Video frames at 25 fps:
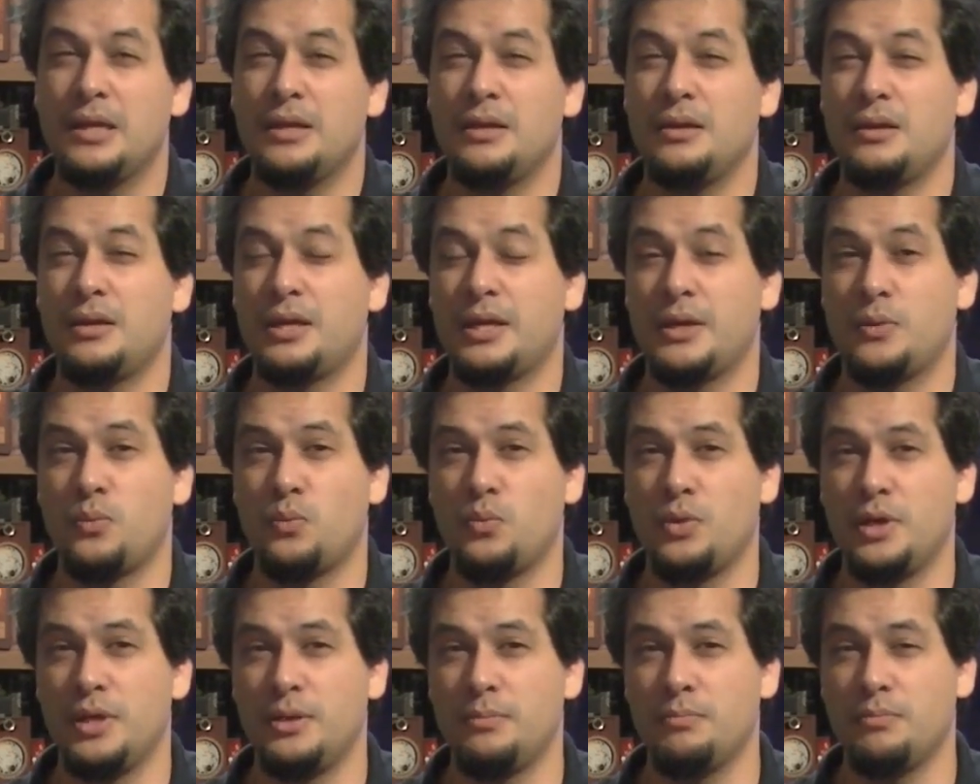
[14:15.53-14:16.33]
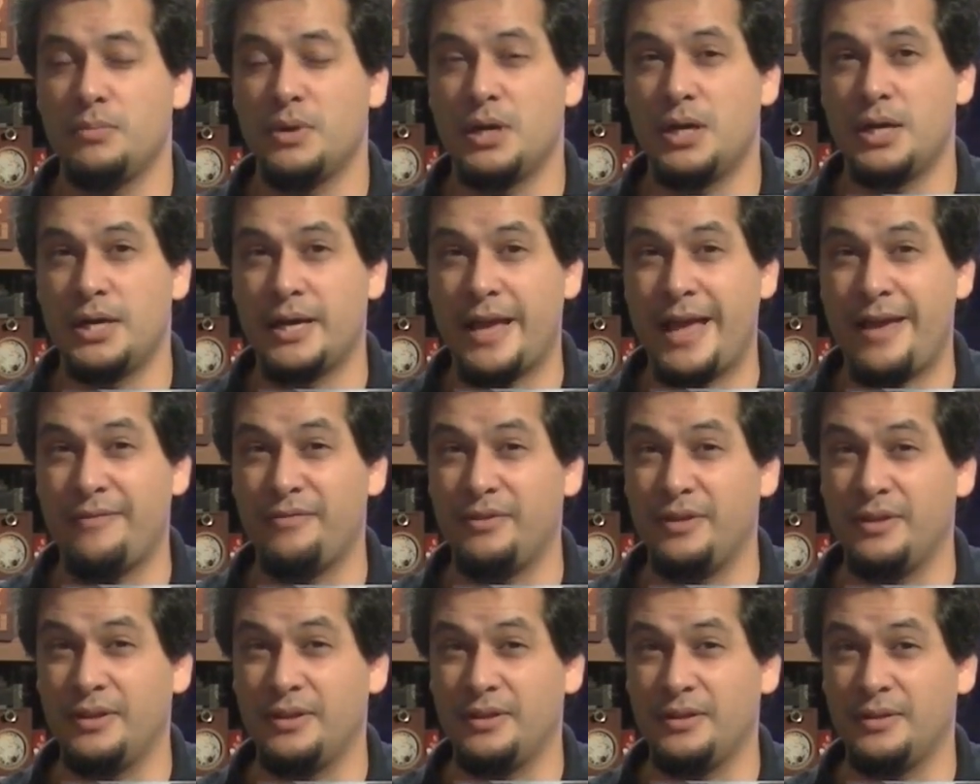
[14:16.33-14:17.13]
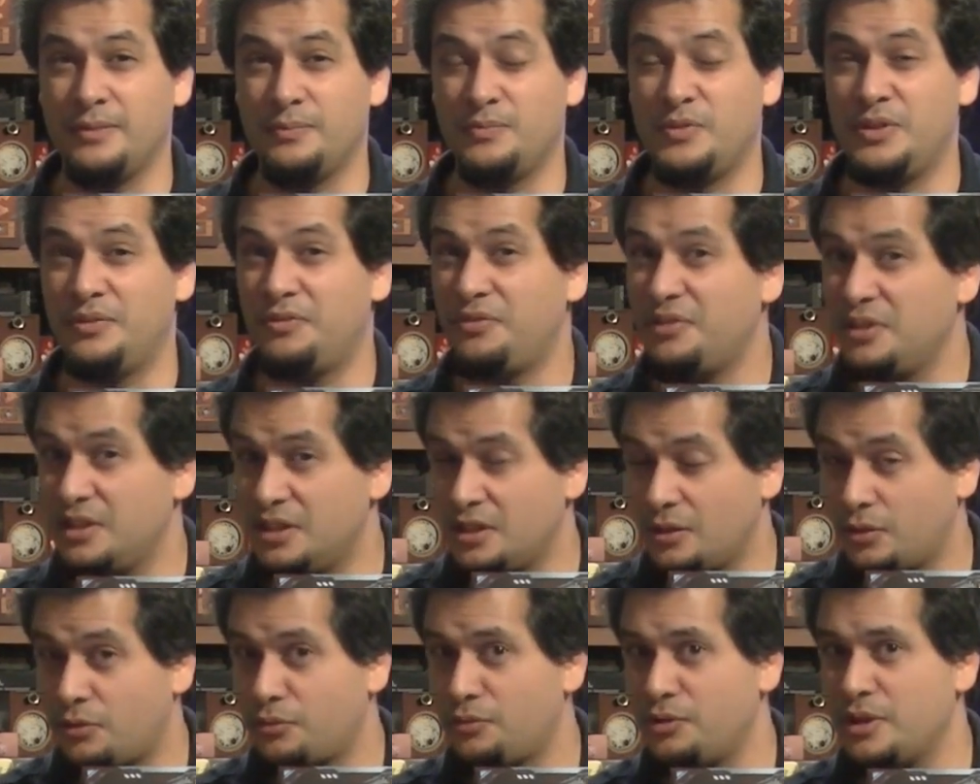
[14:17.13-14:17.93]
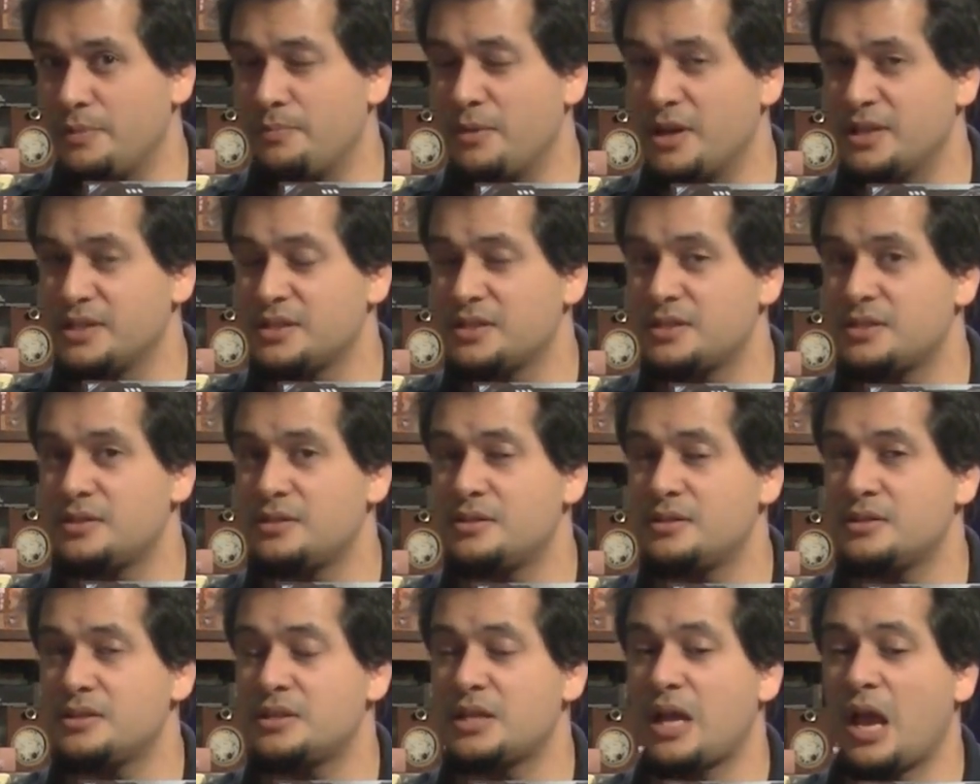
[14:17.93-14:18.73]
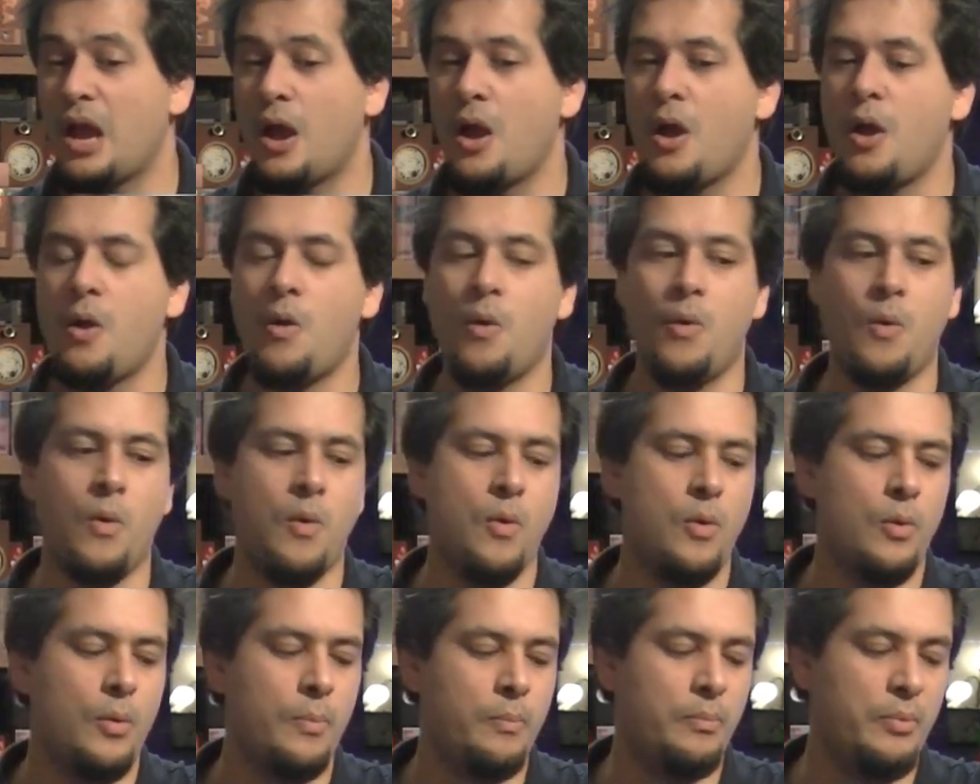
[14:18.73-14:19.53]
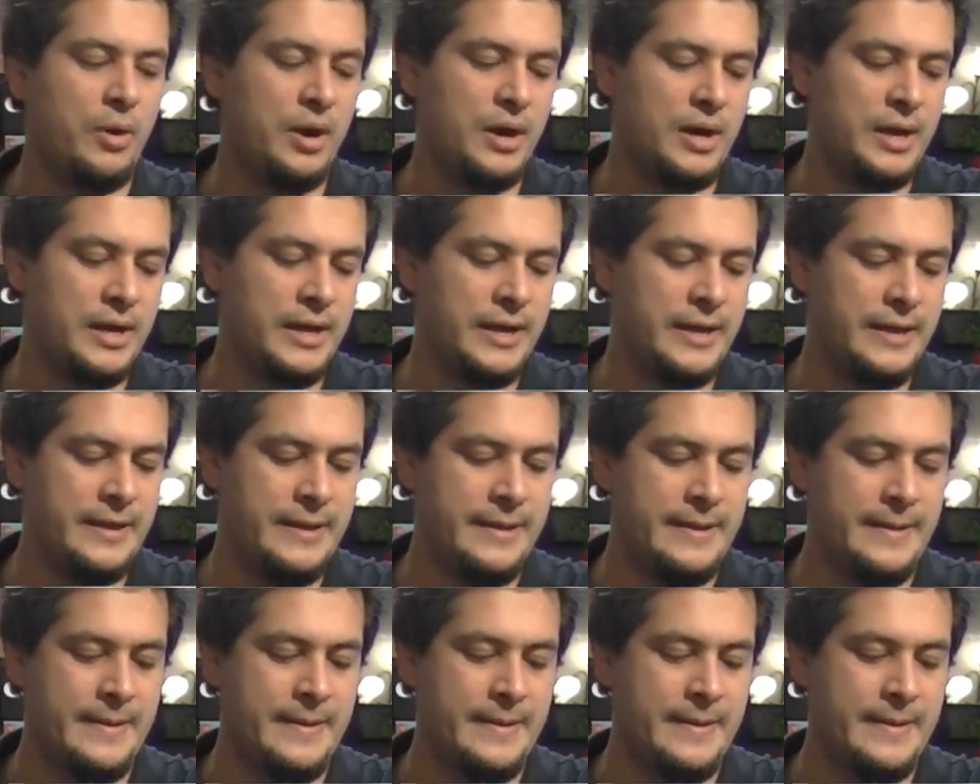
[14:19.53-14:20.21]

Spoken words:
You can win by having defeated 3 monsters, or by